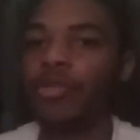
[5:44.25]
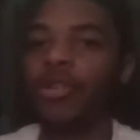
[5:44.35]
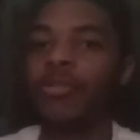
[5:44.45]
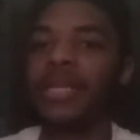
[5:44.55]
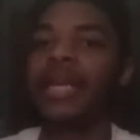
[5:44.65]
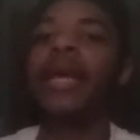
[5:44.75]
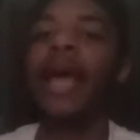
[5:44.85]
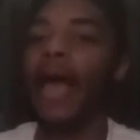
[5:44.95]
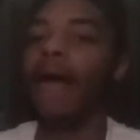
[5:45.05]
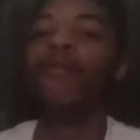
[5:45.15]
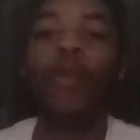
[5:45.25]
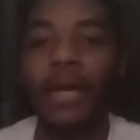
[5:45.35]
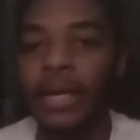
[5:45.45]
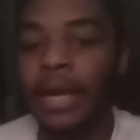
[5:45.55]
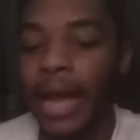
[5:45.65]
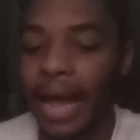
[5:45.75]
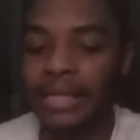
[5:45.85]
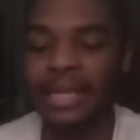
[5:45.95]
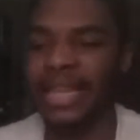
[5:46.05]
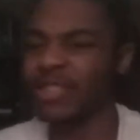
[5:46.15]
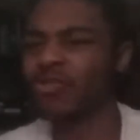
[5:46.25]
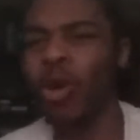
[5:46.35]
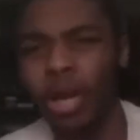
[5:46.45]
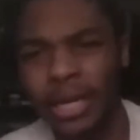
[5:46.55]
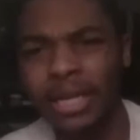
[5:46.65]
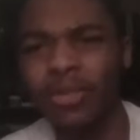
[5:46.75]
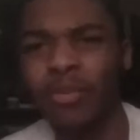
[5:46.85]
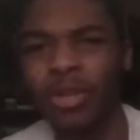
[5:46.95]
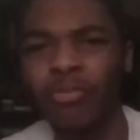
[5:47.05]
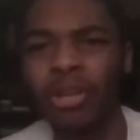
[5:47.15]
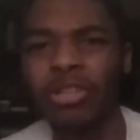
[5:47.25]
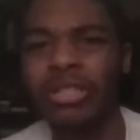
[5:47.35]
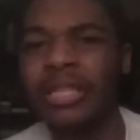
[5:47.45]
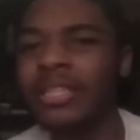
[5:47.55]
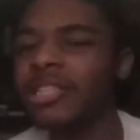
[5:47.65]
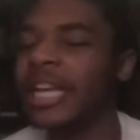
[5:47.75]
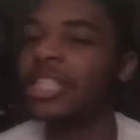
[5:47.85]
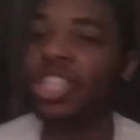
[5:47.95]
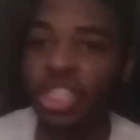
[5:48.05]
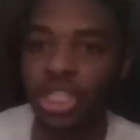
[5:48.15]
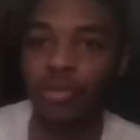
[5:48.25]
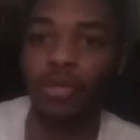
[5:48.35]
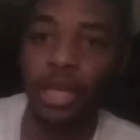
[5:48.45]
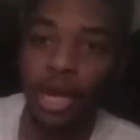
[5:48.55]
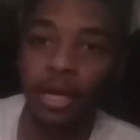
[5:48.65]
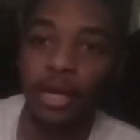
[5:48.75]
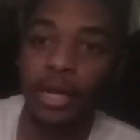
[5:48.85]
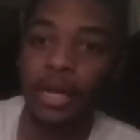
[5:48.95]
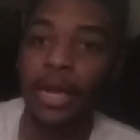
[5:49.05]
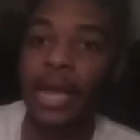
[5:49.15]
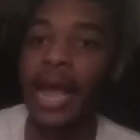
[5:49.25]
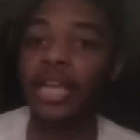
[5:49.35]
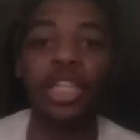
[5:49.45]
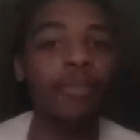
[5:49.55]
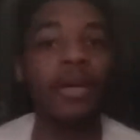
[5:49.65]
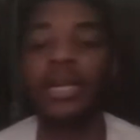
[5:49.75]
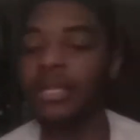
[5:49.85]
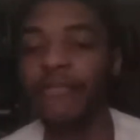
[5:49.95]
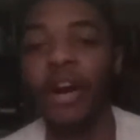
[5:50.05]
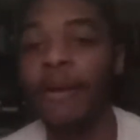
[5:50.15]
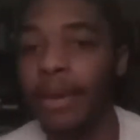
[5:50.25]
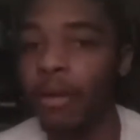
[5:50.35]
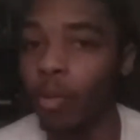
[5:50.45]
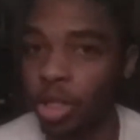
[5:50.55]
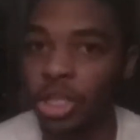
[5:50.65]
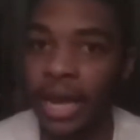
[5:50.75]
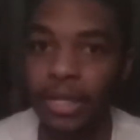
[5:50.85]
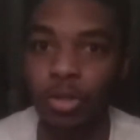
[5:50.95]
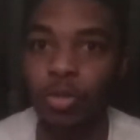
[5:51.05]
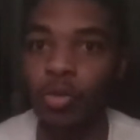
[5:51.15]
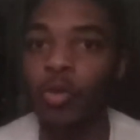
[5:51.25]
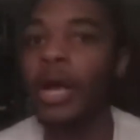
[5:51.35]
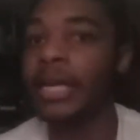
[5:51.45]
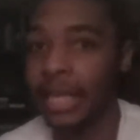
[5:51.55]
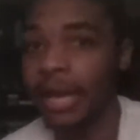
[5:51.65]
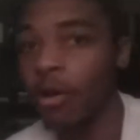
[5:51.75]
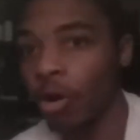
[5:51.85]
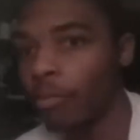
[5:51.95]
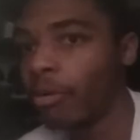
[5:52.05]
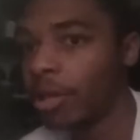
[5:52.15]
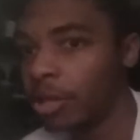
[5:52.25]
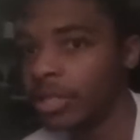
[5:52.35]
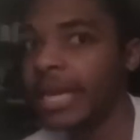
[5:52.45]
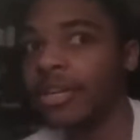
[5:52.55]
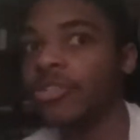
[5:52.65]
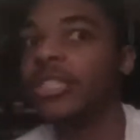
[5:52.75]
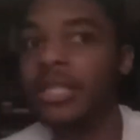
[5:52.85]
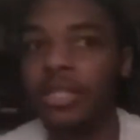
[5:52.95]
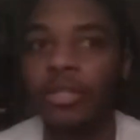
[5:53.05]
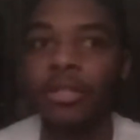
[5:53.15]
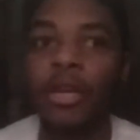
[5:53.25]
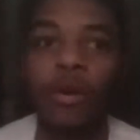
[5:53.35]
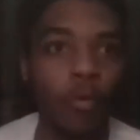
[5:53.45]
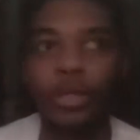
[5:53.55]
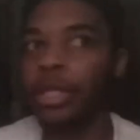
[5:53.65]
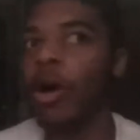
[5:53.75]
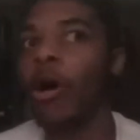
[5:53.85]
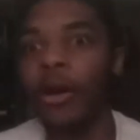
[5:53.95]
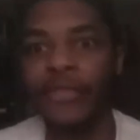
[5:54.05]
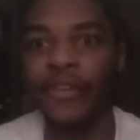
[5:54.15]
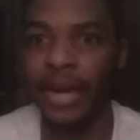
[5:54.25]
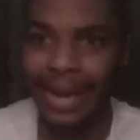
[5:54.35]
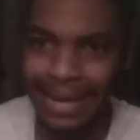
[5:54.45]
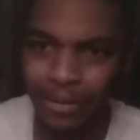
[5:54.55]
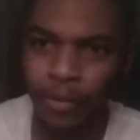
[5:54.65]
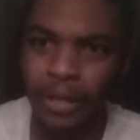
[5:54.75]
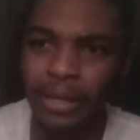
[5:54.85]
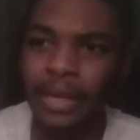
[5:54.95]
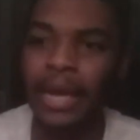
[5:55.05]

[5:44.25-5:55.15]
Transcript: You know what I'm saying? Everyone has like that strong connection with their brothers and sisters, and she's still young, and she's put in this environment where she has to kill her brothers and her sisters, which is hard for anyone.